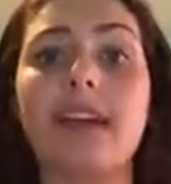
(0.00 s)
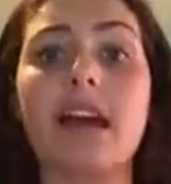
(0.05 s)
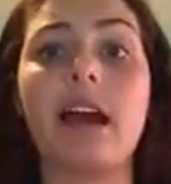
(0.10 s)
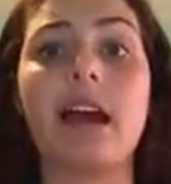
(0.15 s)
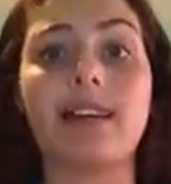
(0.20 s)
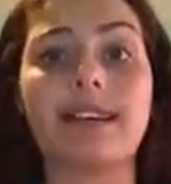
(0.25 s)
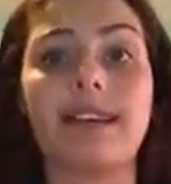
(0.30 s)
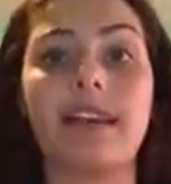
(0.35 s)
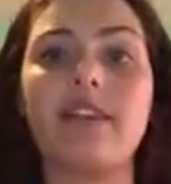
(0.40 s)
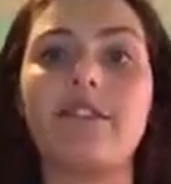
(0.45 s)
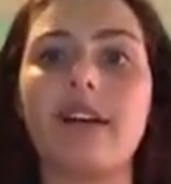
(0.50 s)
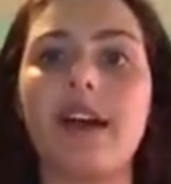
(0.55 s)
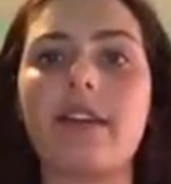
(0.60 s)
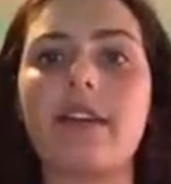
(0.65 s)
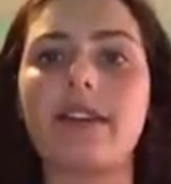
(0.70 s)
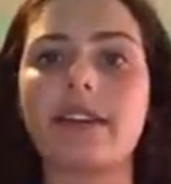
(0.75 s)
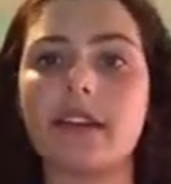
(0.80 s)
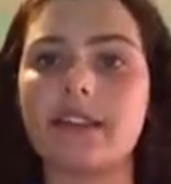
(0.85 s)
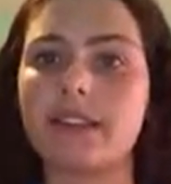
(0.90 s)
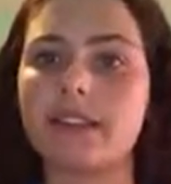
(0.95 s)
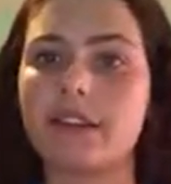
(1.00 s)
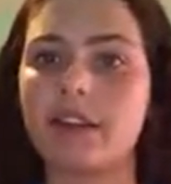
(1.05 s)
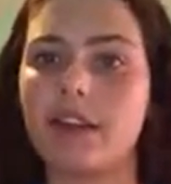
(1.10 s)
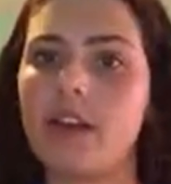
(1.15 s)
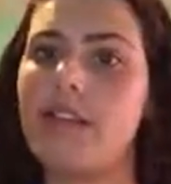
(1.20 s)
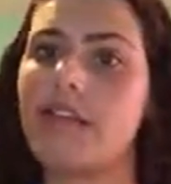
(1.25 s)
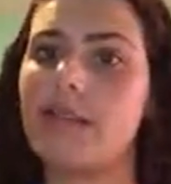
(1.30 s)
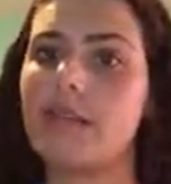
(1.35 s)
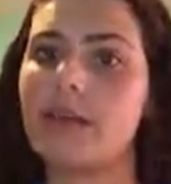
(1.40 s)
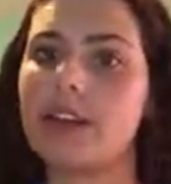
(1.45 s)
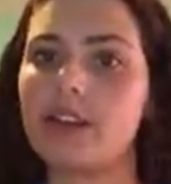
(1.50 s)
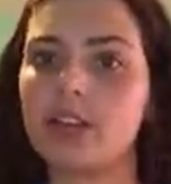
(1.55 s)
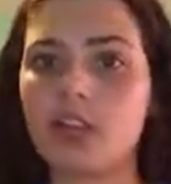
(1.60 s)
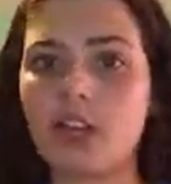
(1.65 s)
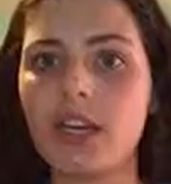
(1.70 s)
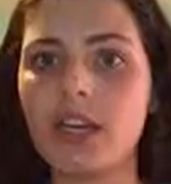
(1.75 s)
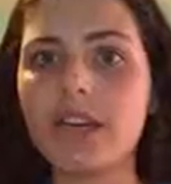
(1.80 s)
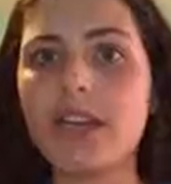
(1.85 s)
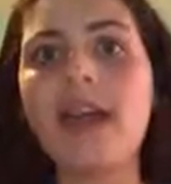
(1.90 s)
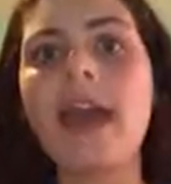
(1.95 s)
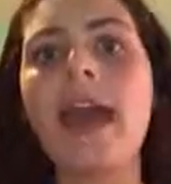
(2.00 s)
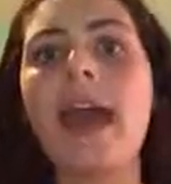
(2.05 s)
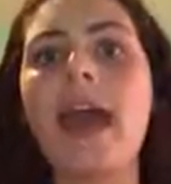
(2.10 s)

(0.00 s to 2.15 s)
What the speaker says: identify the necessary information.